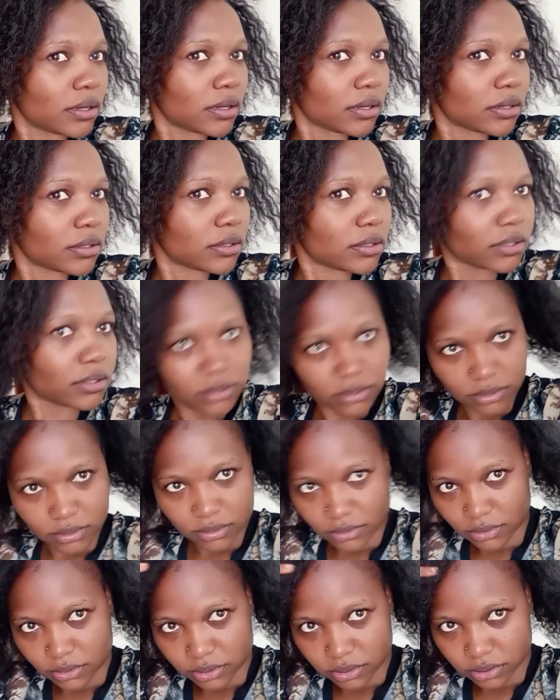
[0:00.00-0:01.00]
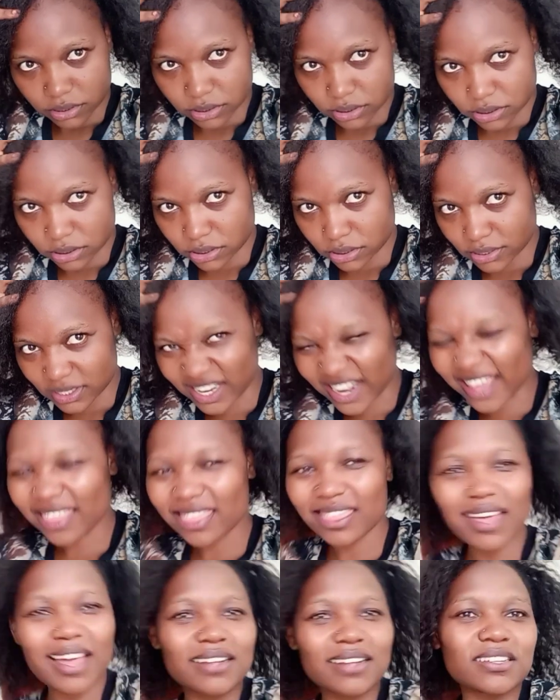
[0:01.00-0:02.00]
uh, like
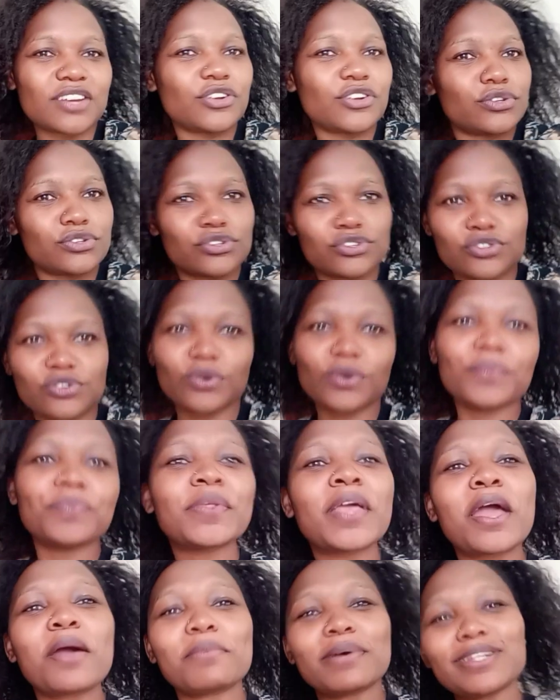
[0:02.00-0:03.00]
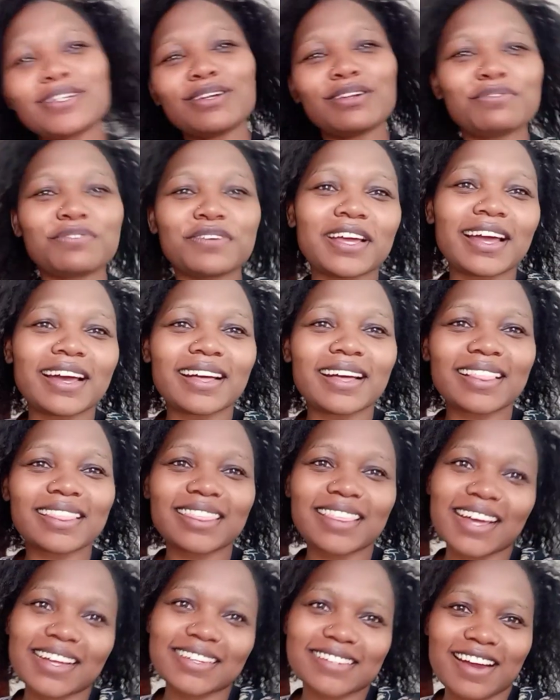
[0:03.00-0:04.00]
that i don't know but we'll figure
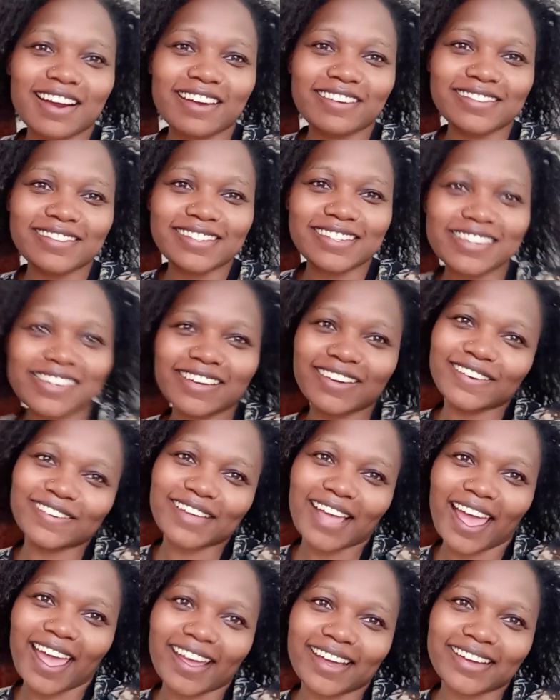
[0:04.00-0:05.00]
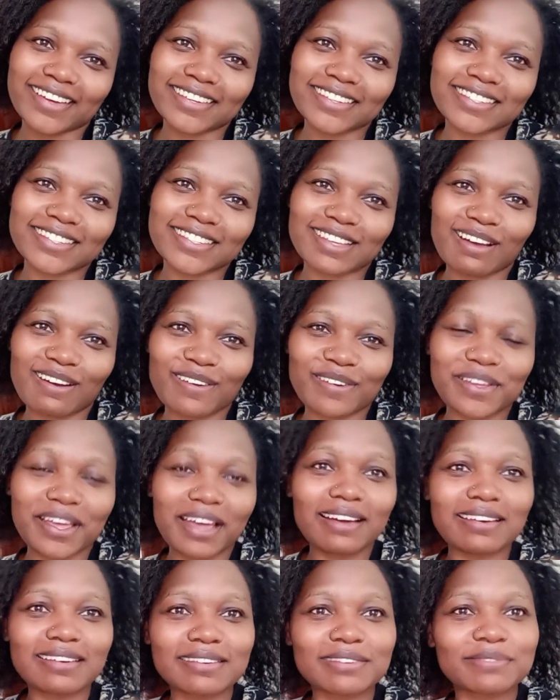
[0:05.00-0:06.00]
that out okay so
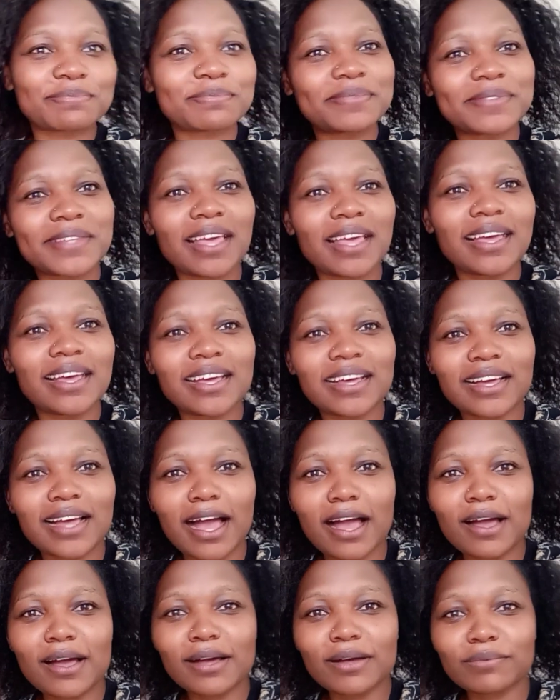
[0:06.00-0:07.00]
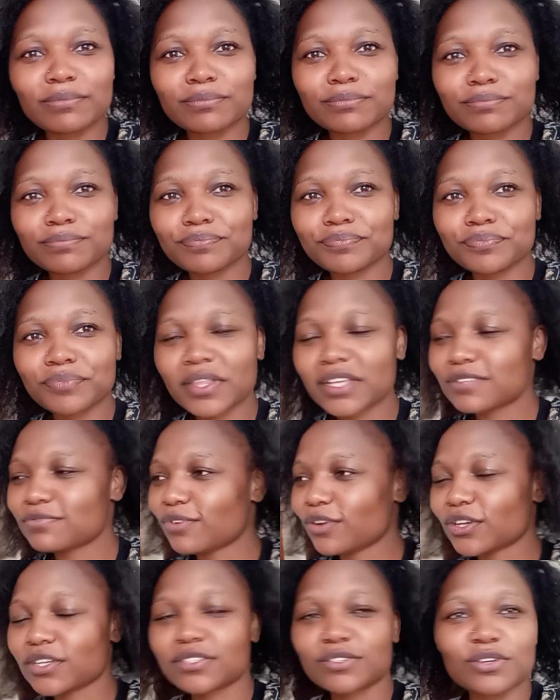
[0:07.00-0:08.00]
yeah um, this
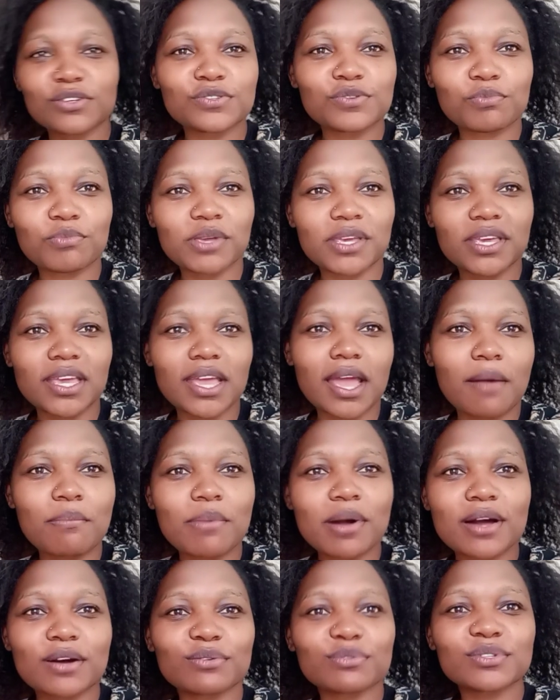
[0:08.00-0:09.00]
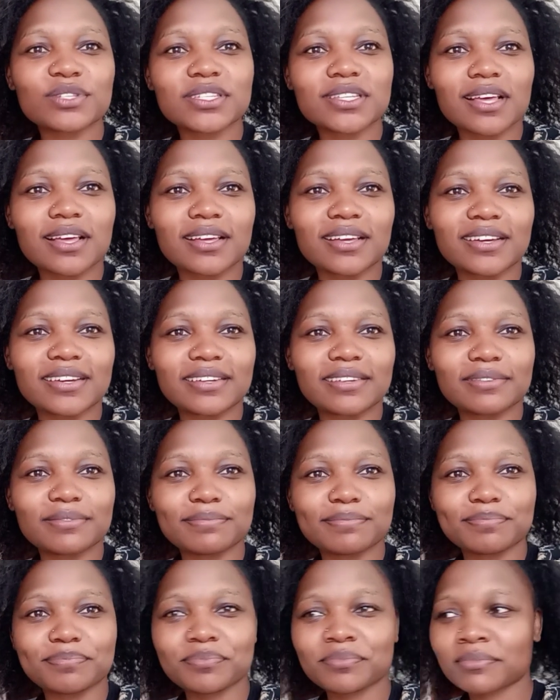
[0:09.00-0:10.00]
vlog is going to be about
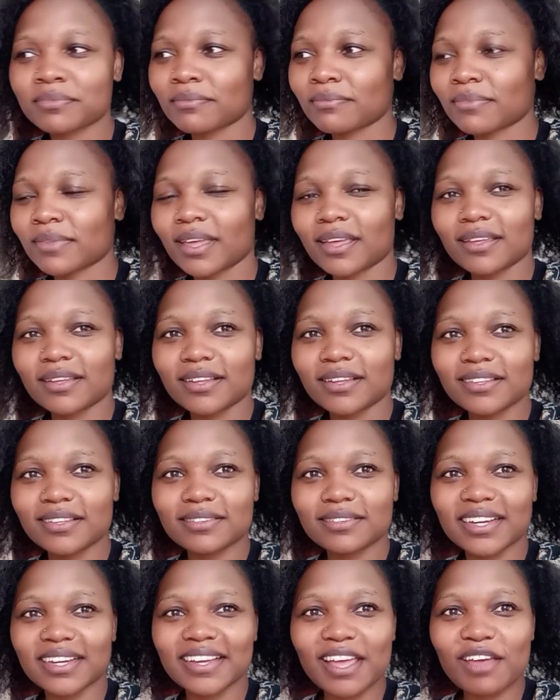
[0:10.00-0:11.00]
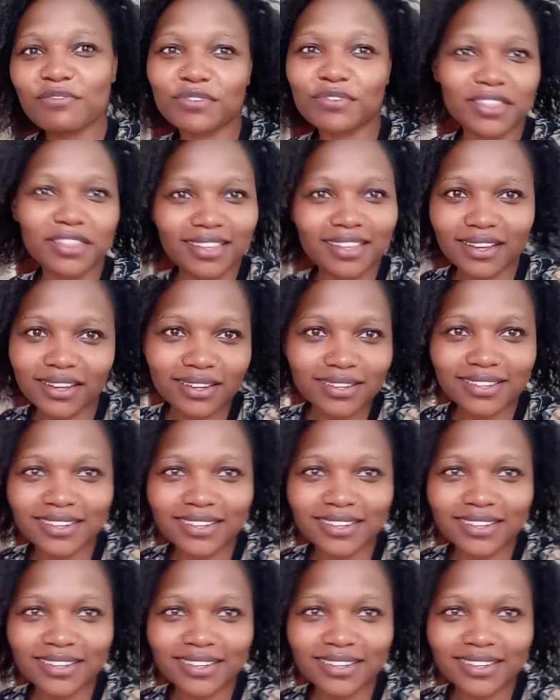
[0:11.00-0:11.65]
um, everything